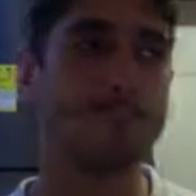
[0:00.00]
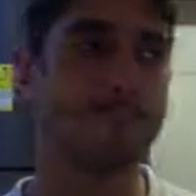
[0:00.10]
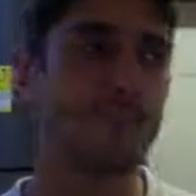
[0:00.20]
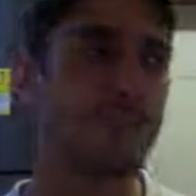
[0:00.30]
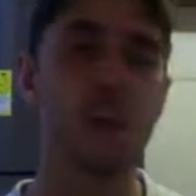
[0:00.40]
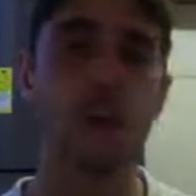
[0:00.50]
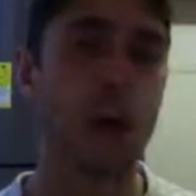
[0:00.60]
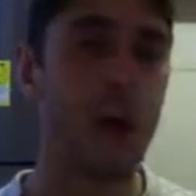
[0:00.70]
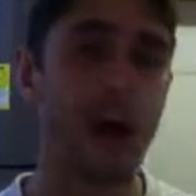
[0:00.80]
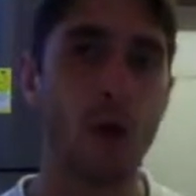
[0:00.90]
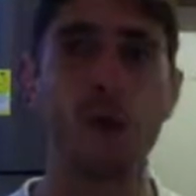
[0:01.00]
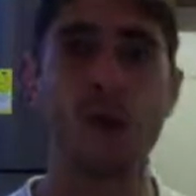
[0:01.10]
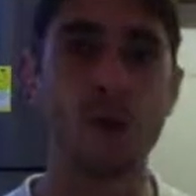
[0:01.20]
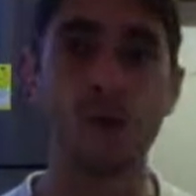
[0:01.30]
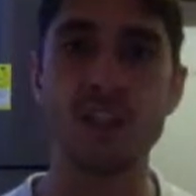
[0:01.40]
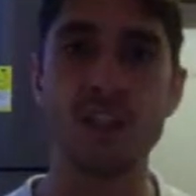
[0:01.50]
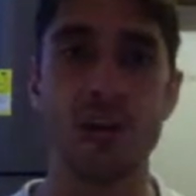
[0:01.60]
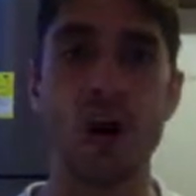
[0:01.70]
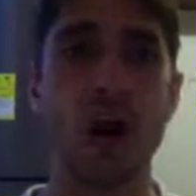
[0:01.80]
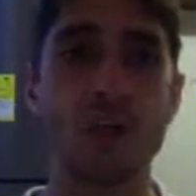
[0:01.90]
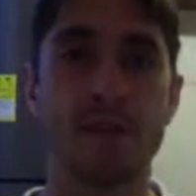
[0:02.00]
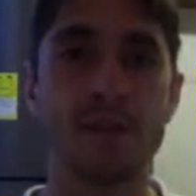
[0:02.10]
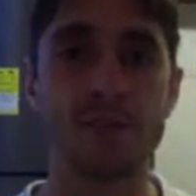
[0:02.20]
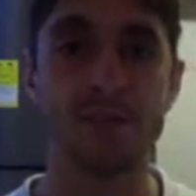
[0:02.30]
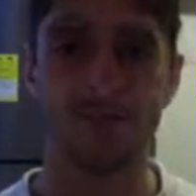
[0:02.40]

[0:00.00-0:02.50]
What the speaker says: figure out how to increase our opt-ins?